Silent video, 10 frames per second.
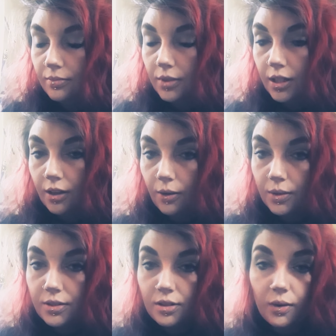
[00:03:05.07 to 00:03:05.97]

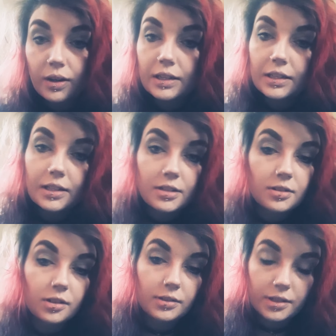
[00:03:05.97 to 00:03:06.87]
was so
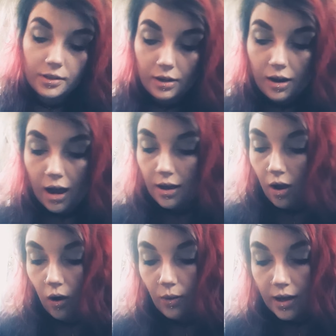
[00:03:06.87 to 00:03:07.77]
unconditional to her. I
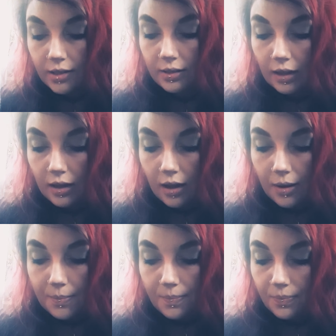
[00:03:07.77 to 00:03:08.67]
always
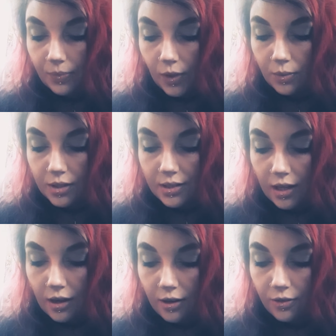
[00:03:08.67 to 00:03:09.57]
was
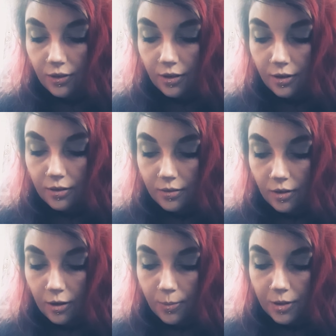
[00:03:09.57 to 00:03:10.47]
there for
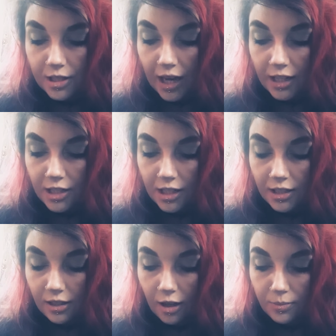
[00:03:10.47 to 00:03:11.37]
her protection,
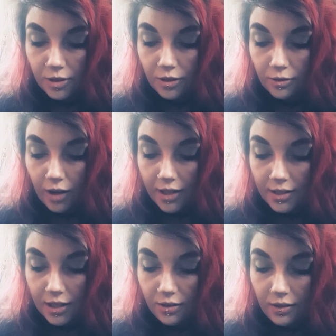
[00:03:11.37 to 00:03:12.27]
to come to her
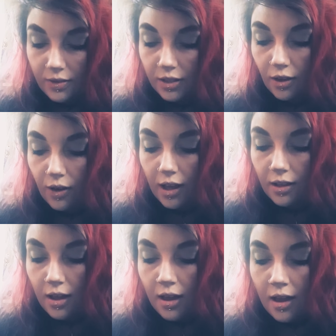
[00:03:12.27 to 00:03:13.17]
rescue, even though
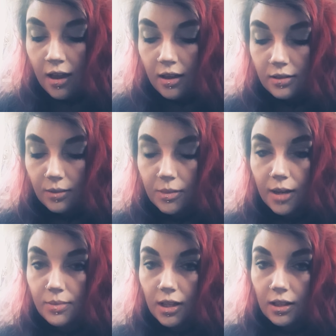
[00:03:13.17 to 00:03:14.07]

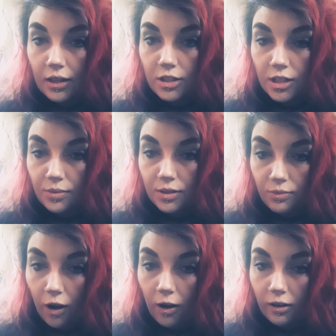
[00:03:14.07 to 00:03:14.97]
sometimes I thought she was
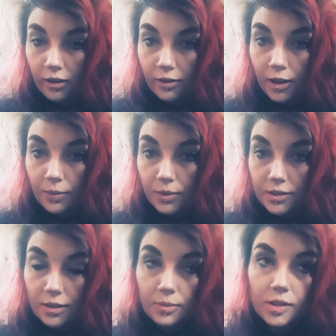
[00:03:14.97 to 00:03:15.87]
wrong when
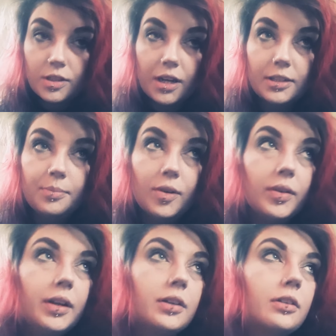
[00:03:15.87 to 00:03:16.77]
someone tried to
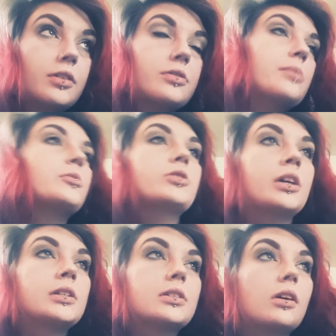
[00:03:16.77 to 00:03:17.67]
bully her or someone
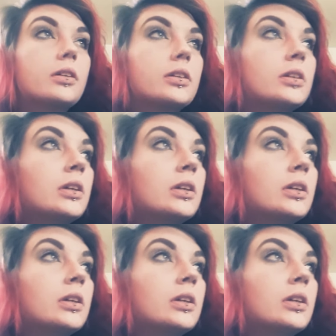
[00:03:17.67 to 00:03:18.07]
tried to talk